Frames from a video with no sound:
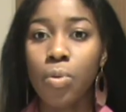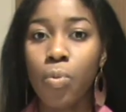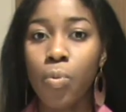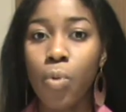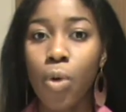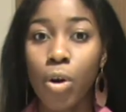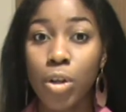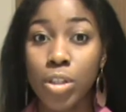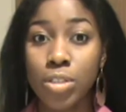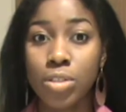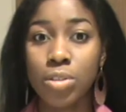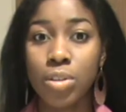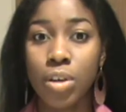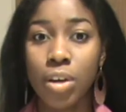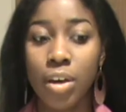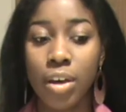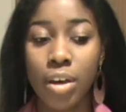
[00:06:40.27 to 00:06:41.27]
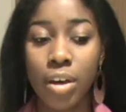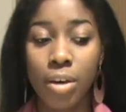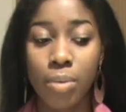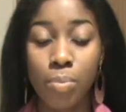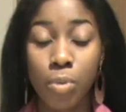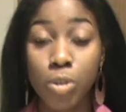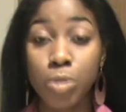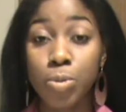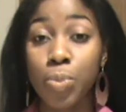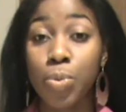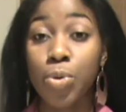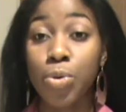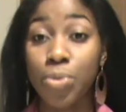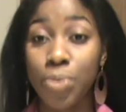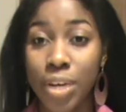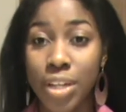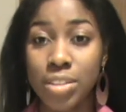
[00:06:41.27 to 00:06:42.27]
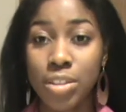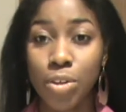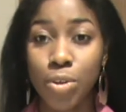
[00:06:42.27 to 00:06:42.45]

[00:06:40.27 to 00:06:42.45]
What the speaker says: what most people rate